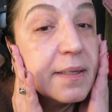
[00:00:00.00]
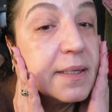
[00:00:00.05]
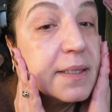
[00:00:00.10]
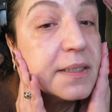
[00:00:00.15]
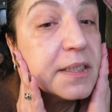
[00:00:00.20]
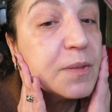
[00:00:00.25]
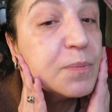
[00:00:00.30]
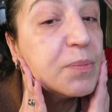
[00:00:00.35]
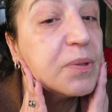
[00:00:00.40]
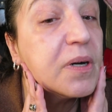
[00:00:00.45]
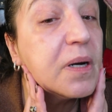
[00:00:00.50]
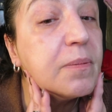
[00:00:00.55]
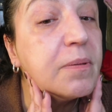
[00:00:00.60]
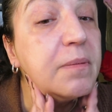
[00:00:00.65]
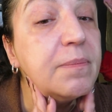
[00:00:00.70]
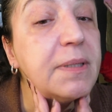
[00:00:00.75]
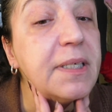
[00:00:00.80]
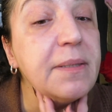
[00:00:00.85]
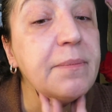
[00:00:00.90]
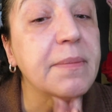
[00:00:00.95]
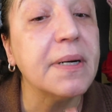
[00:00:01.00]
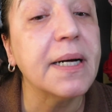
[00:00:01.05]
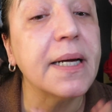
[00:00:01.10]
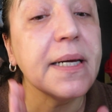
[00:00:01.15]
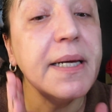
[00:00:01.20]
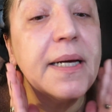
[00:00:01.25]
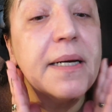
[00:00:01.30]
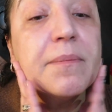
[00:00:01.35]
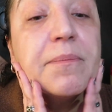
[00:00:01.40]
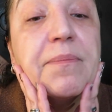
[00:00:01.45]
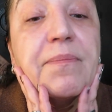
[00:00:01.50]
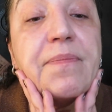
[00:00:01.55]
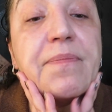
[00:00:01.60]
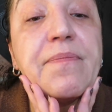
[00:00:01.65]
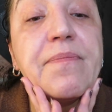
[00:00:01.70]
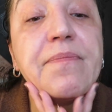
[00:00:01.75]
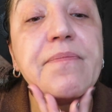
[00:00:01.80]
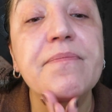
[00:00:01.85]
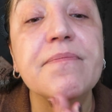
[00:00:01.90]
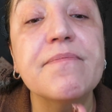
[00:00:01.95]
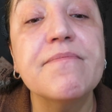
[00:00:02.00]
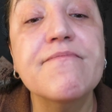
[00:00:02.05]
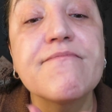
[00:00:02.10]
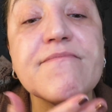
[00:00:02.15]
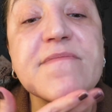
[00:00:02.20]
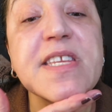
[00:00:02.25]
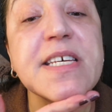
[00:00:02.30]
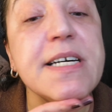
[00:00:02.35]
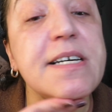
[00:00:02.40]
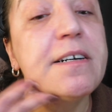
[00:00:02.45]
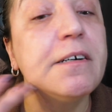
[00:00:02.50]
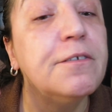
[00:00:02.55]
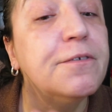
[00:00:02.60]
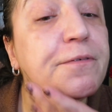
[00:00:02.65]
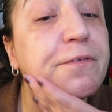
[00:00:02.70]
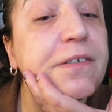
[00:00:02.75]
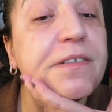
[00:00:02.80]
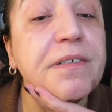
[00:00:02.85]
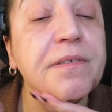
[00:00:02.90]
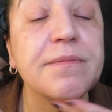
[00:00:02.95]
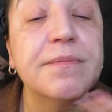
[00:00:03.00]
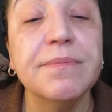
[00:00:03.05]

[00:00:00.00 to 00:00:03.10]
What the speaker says: It's probably my elf.